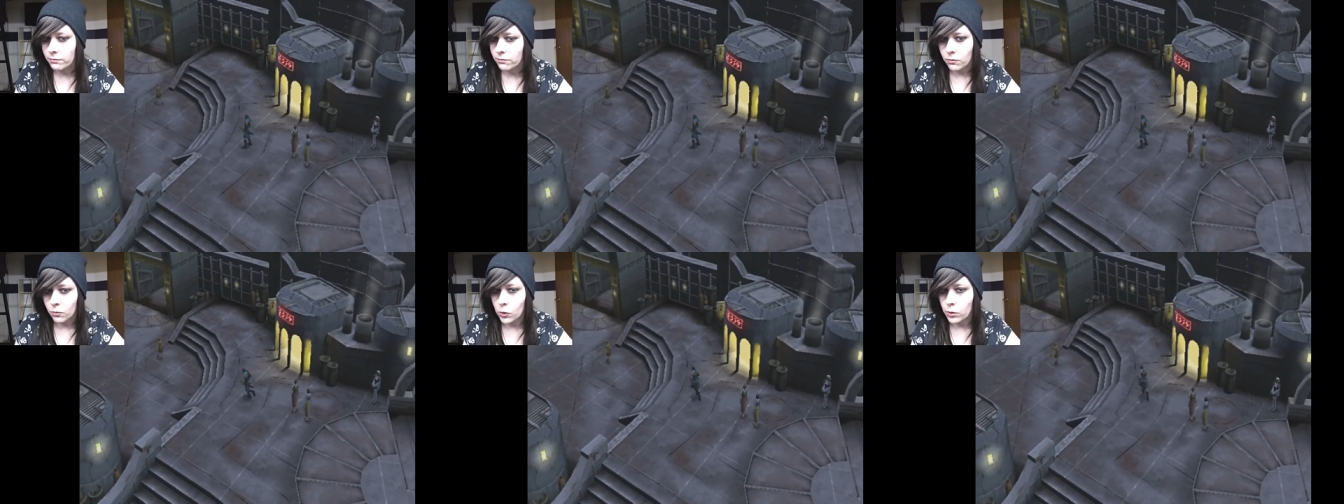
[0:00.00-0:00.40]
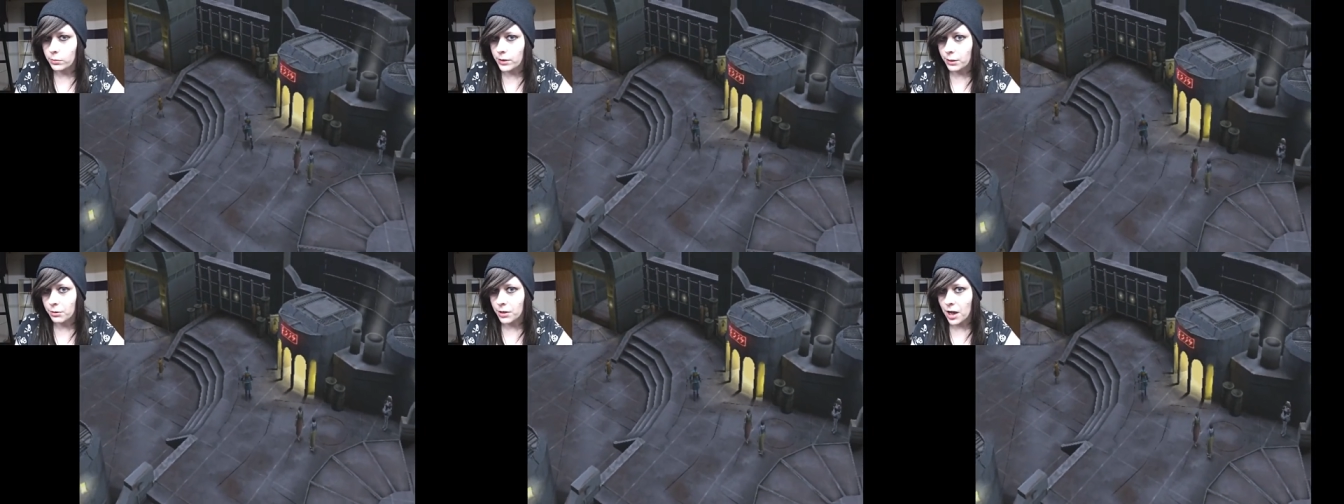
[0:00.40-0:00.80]
would
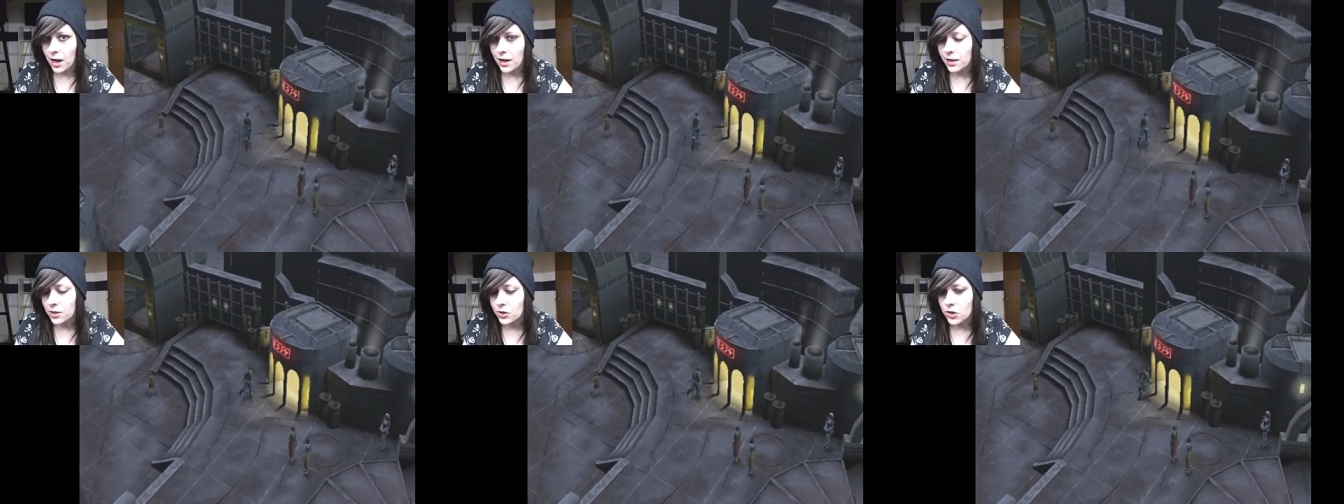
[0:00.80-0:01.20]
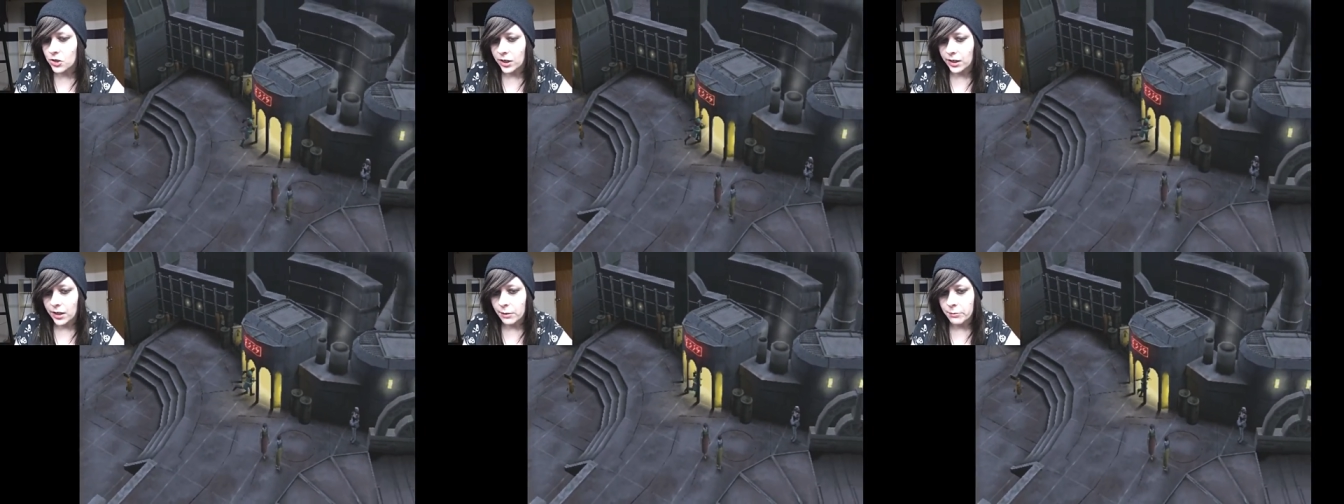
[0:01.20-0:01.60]
be obliged.
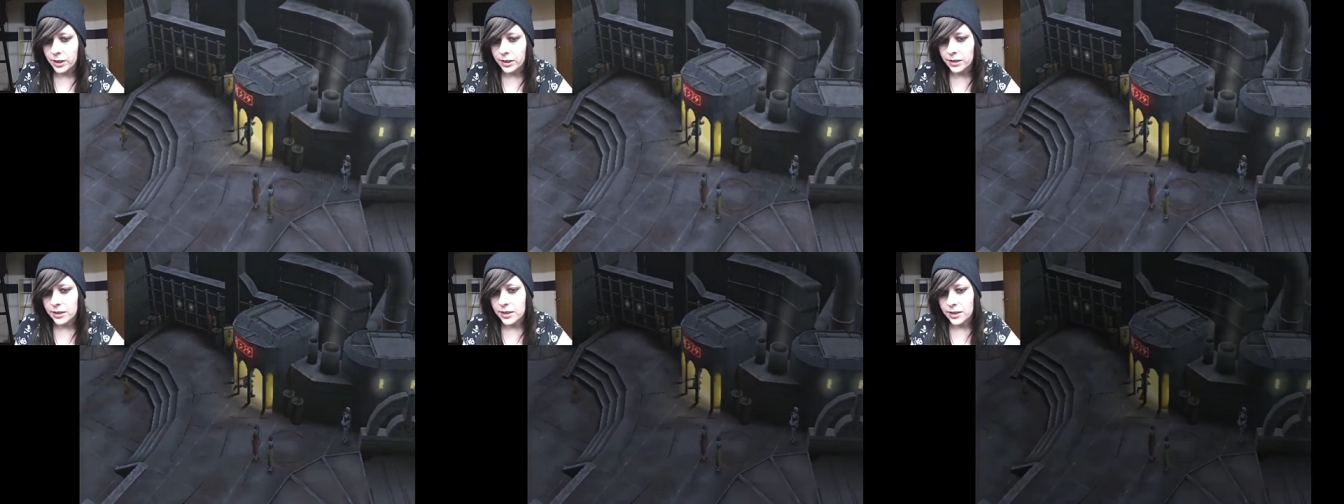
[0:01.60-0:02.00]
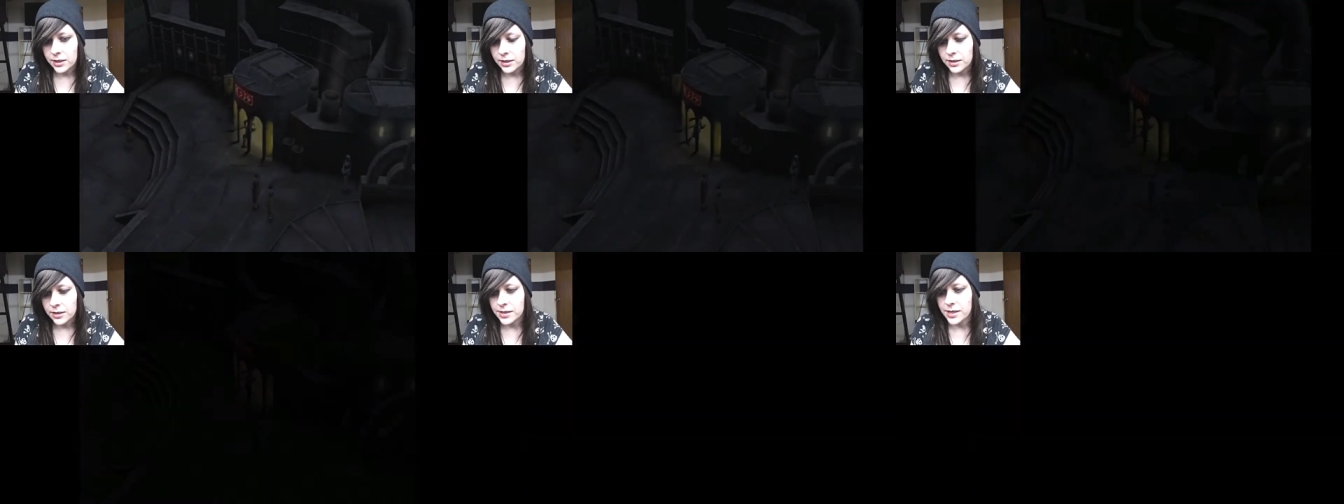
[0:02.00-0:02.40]
Like, I'm not
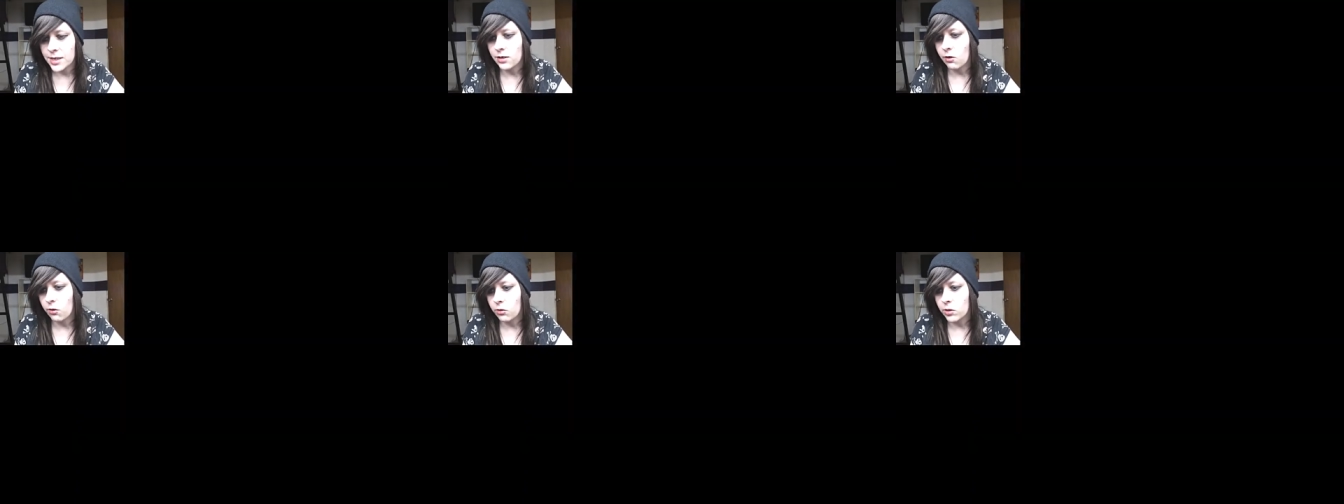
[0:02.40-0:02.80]
gonna say no